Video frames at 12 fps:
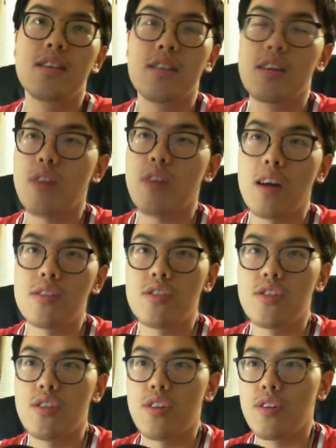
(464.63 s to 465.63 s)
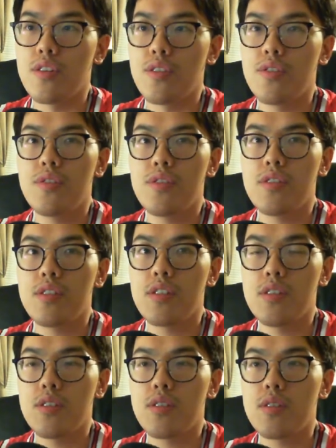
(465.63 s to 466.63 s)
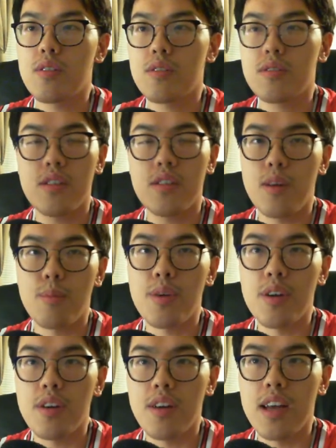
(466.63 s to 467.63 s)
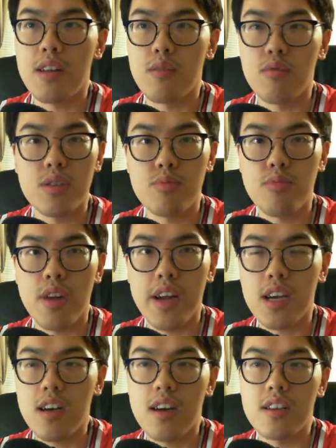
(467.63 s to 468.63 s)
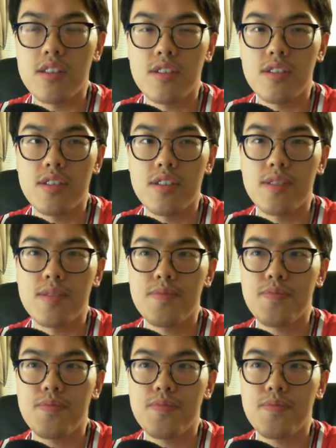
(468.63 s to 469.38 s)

crowd surf, appear at a Rich Brian concert,